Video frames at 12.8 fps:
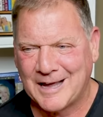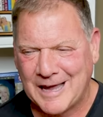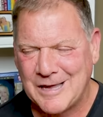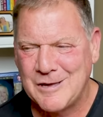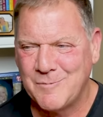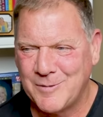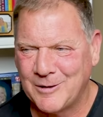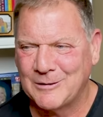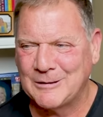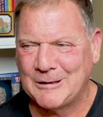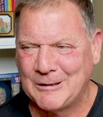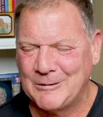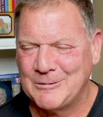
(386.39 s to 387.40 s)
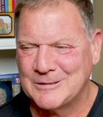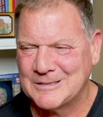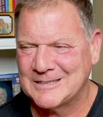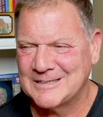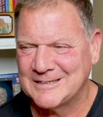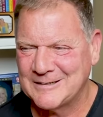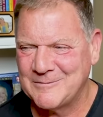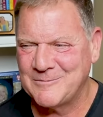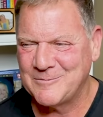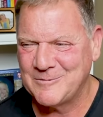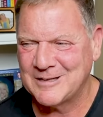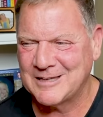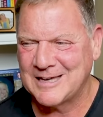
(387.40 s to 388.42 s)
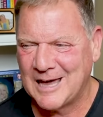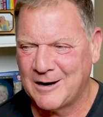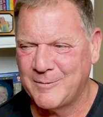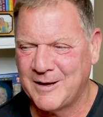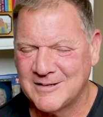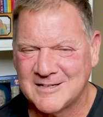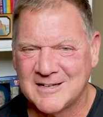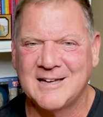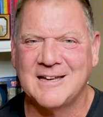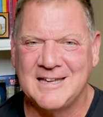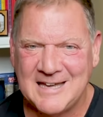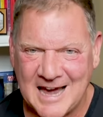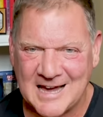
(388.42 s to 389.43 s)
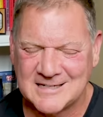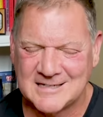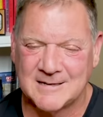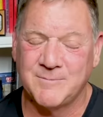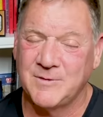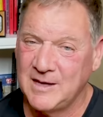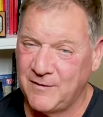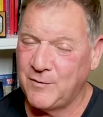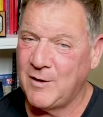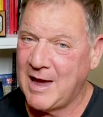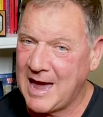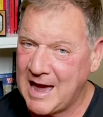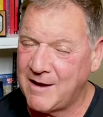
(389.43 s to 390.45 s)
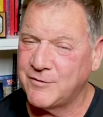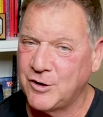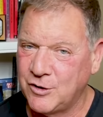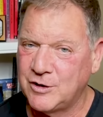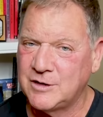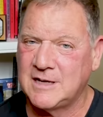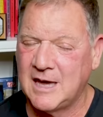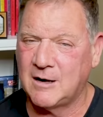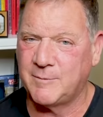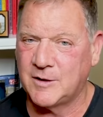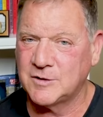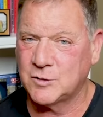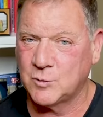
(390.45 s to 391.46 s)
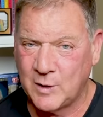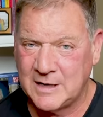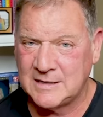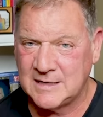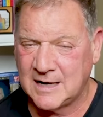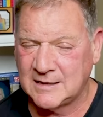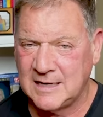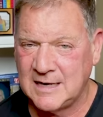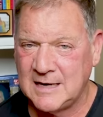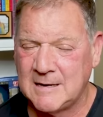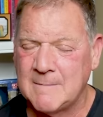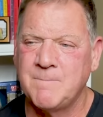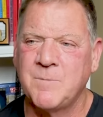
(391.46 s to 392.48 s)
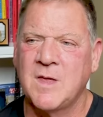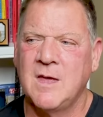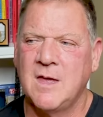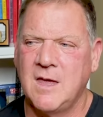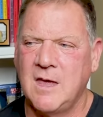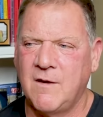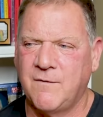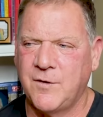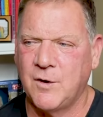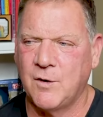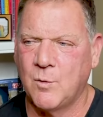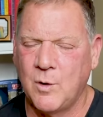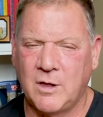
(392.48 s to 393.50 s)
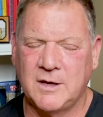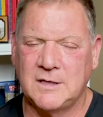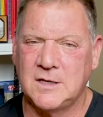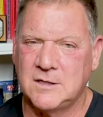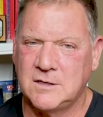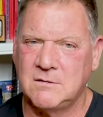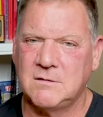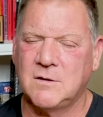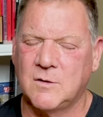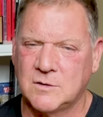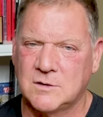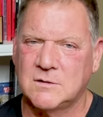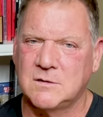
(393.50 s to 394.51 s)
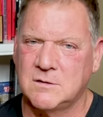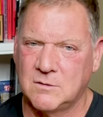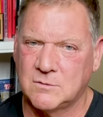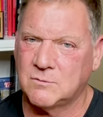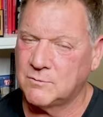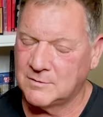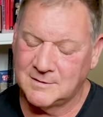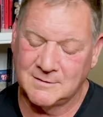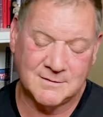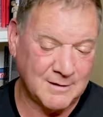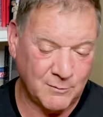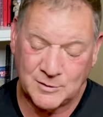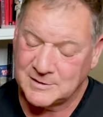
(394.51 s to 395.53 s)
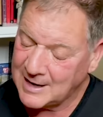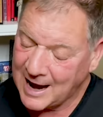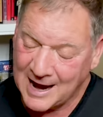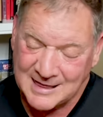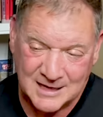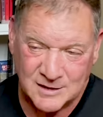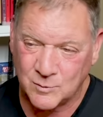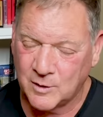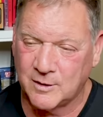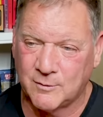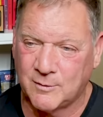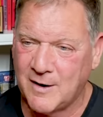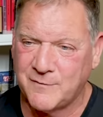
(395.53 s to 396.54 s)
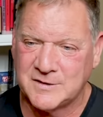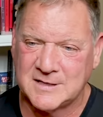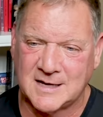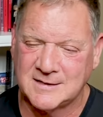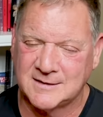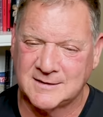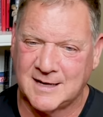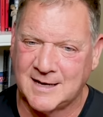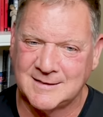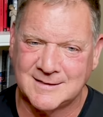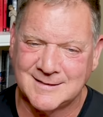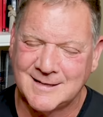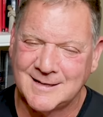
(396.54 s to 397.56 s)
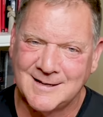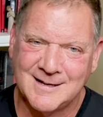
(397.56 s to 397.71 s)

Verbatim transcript: can you build glutes with kettlebells? Yes if you have good kettlebell swing technique, if you're willing to do those those which I think is one of the roughest exercises